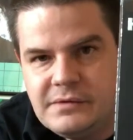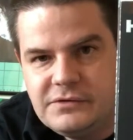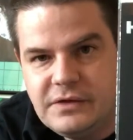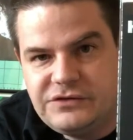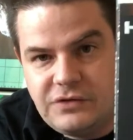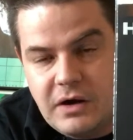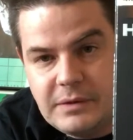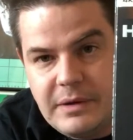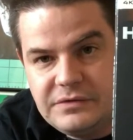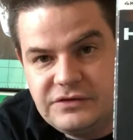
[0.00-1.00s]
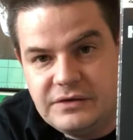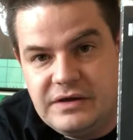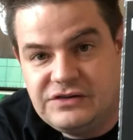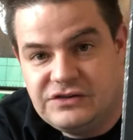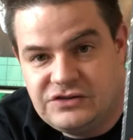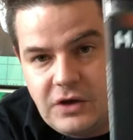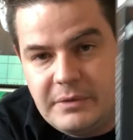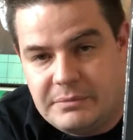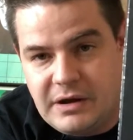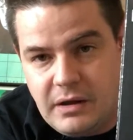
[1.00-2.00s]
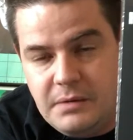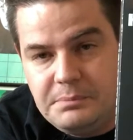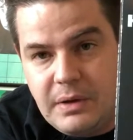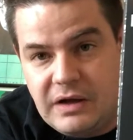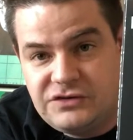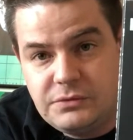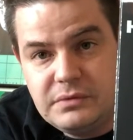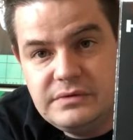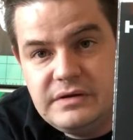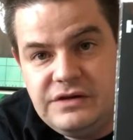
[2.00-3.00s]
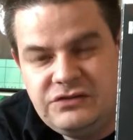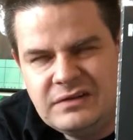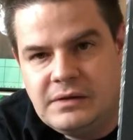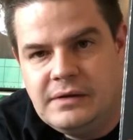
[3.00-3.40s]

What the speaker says: So let's talk about this latest installment. I'm going to unbox the release,